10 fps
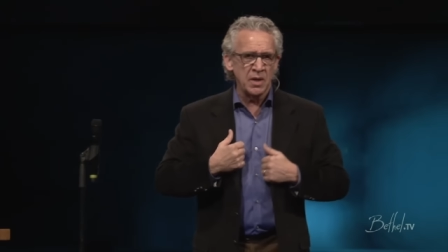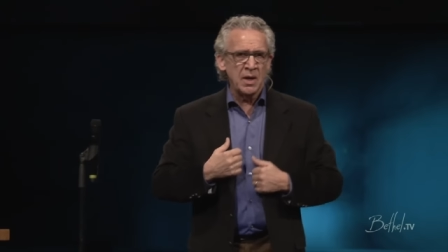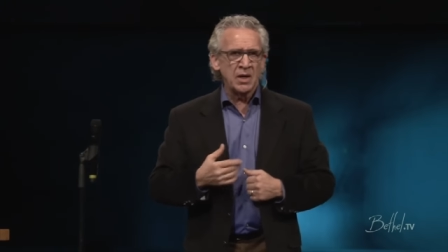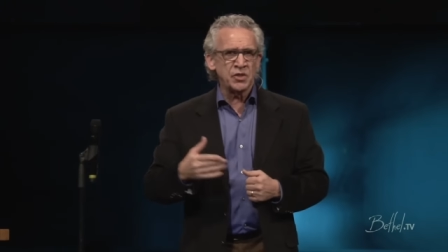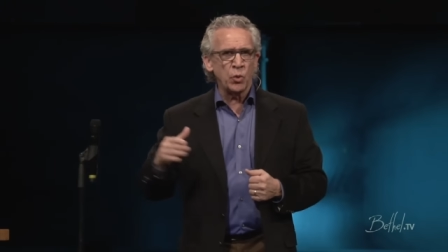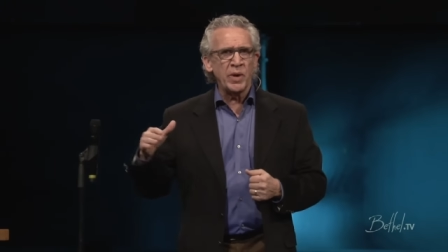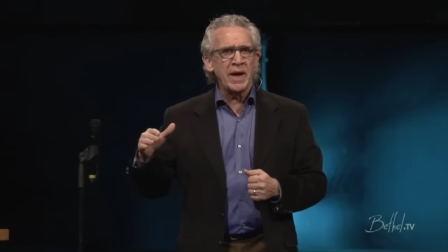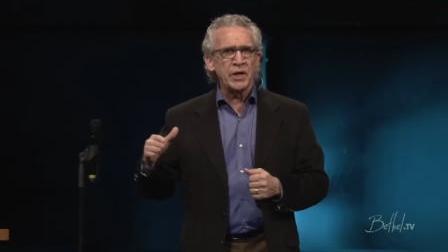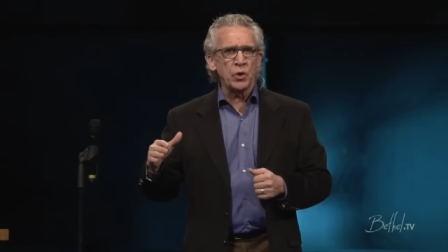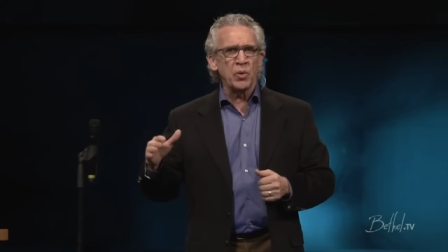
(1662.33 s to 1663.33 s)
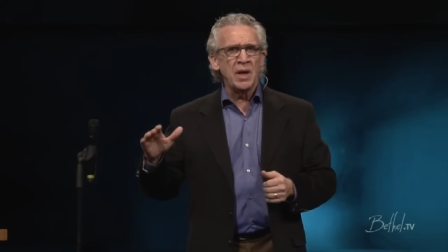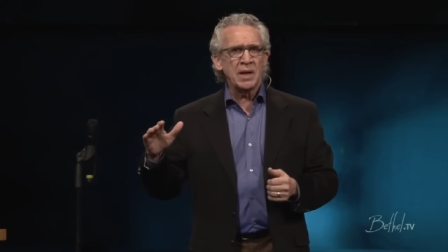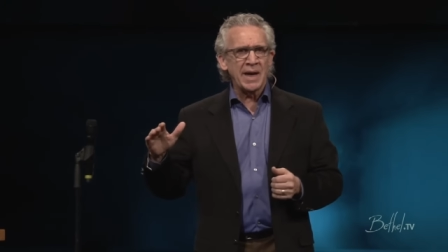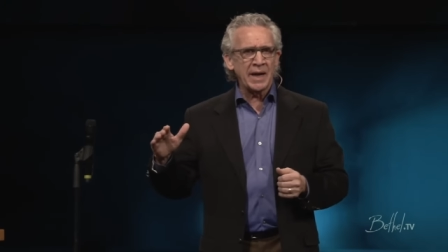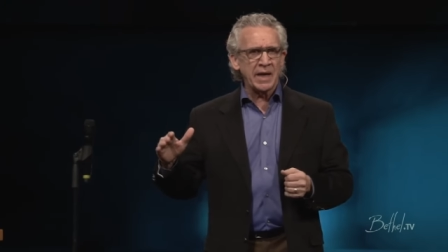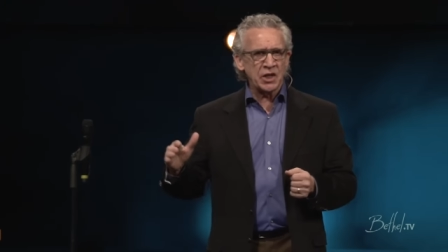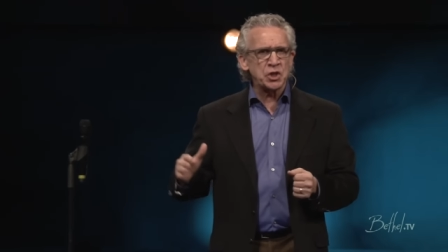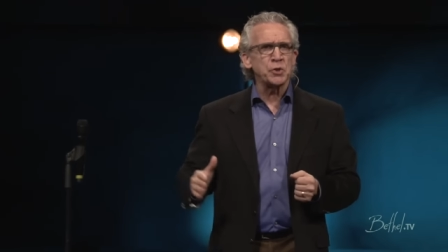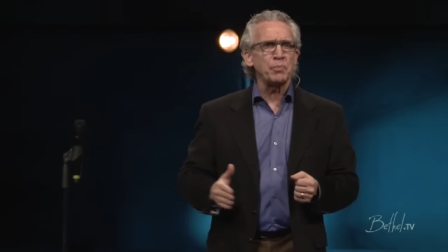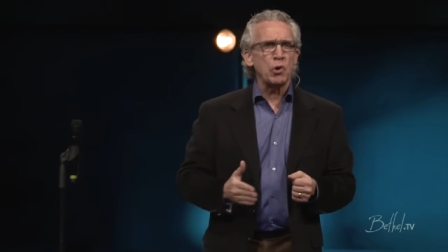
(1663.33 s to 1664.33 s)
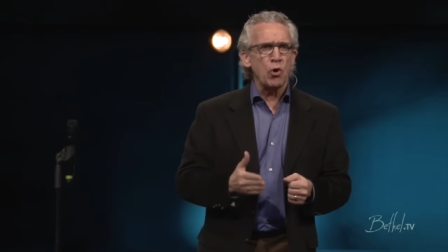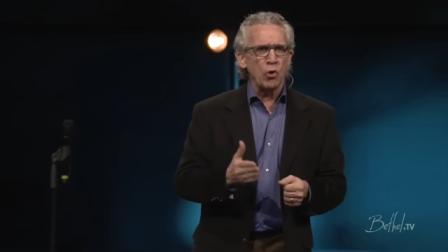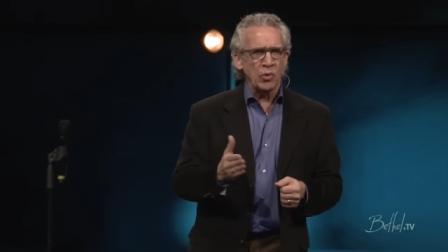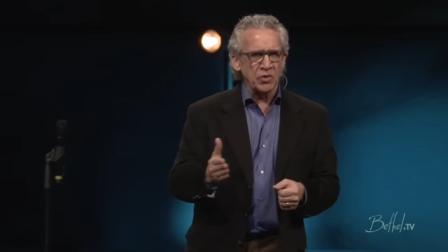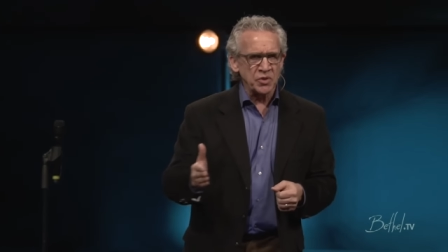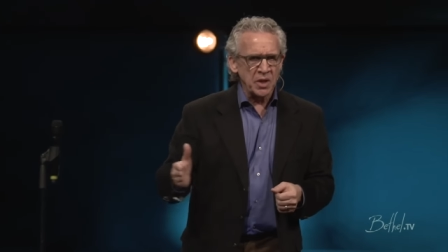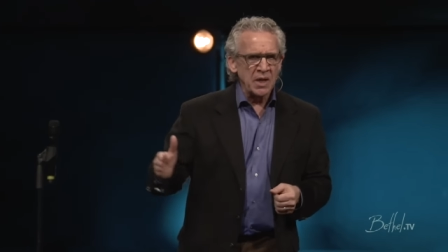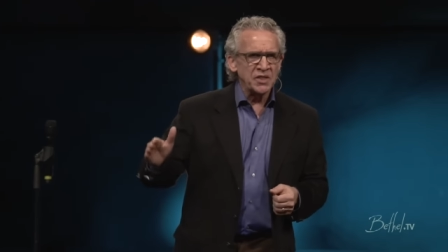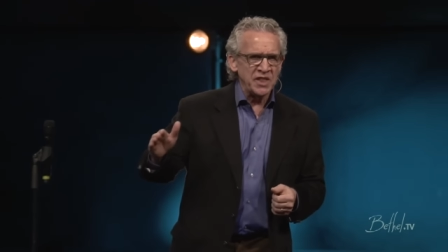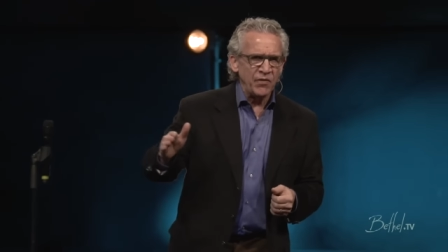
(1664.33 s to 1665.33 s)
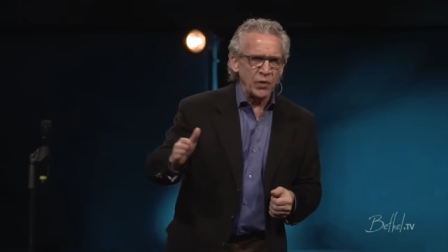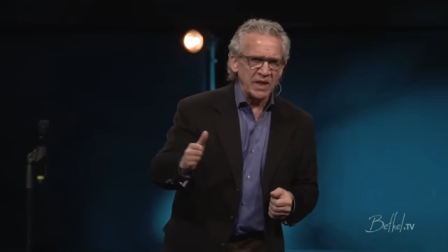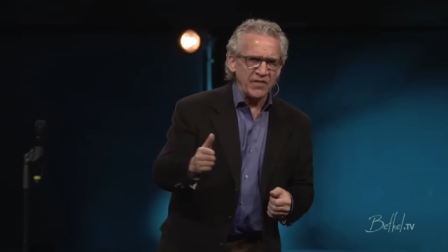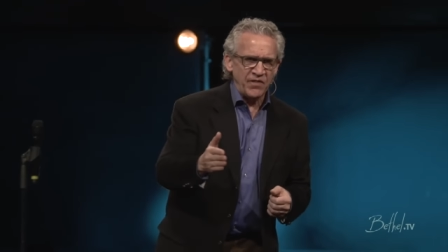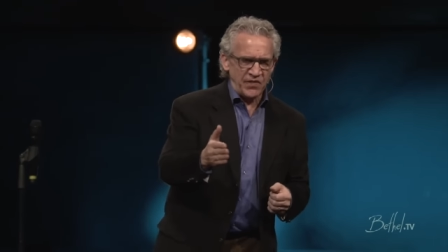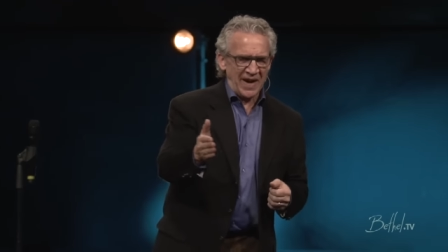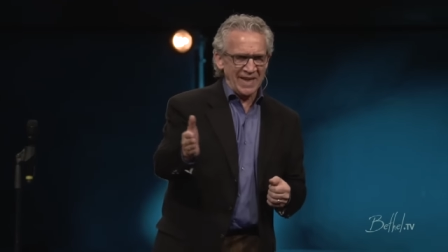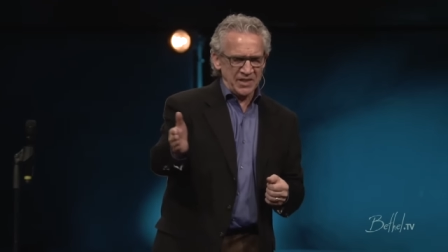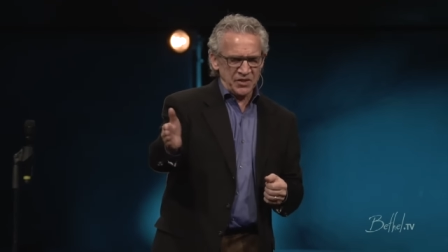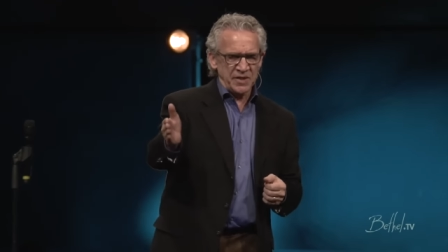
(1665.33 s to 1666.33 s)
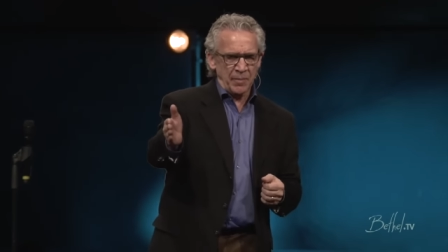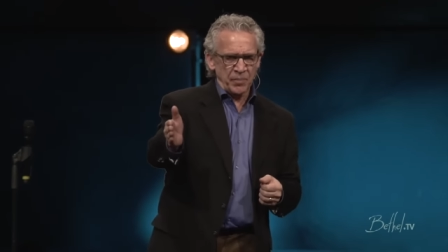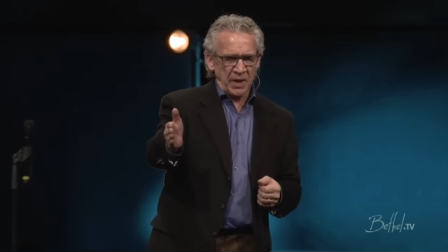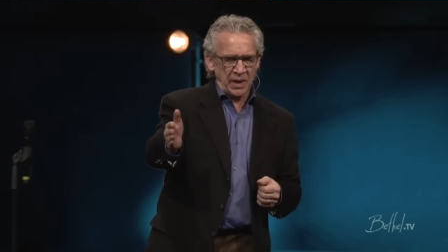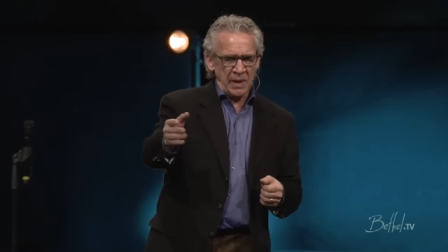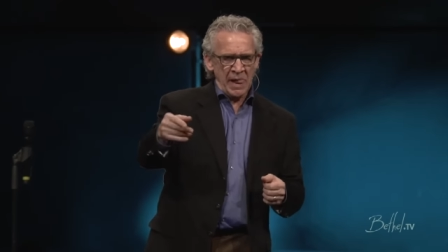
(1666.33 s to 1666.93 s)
And so we had to, like explorers, see if we could find something.